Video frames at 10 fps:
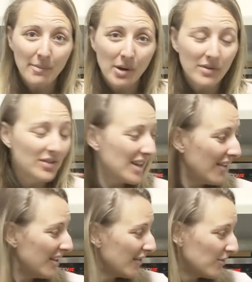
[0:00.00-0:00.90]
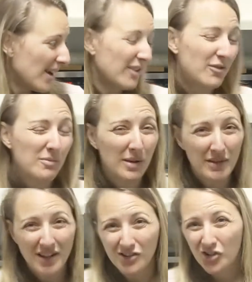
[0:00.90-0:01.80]
I probably only have enough red for
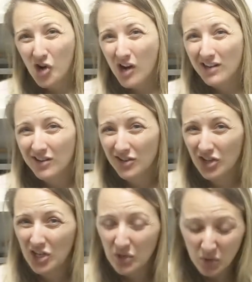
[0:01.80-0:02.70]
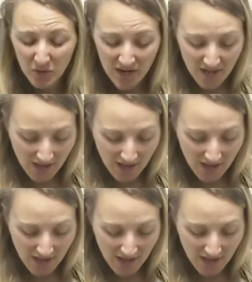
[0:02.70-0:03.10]
maybe a jar or two,